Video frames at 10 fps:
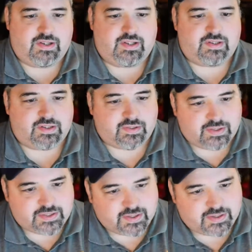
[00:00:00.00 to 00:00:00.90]
and looking
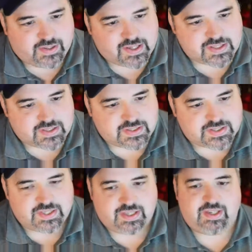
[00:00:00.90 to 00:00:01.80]
right there, you actually
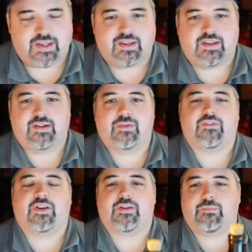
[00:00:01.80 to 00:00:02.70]
see, I wonder if
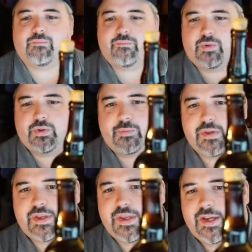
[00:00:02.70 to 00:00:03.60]
I can hold up to
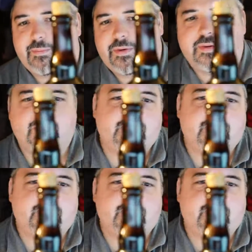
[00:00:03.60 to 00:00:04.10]
the camera.